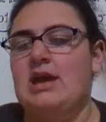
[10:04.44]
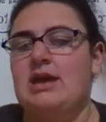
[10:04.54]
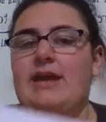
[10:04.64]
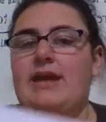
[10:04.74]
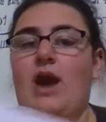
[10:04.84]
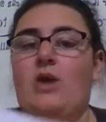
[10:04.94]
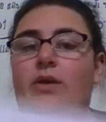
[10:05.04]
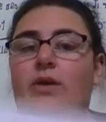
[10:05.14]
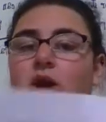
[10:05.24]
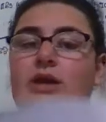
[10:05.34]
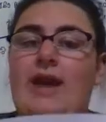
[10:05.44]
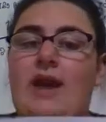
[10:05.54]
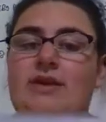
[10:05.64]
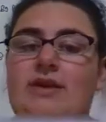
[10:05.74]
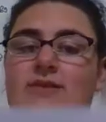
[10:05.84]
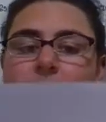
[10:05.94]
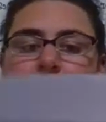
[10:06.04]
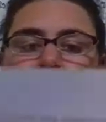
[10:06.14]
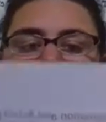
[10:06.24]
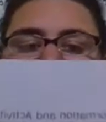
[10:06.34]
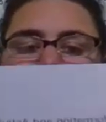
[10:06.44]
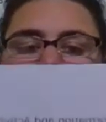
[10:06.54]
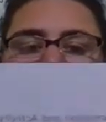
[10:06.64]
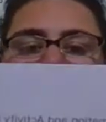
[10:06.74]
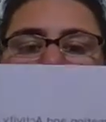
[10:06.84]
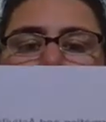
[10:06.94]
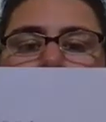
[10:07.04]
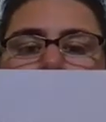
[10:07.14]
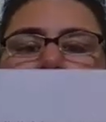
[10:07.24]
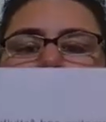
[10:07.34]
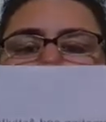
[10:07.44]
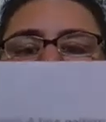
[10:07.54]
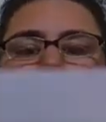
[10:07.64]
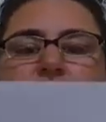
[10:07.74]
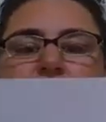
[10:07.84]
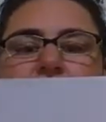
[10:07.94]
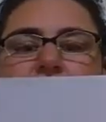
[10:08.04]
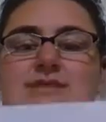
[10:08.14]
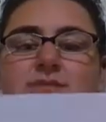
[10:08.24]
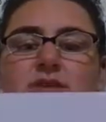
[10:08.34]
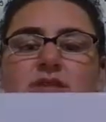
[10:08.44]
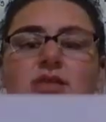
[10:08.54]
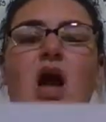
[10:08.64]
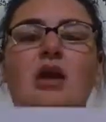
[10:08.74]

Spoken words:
Now, in our county, they made this great project information and activity log